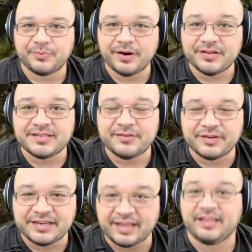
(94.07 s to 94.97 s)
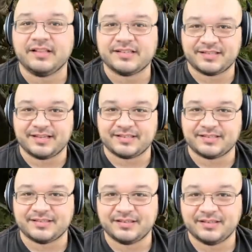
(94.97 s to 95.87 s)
Where is the ridiculousness?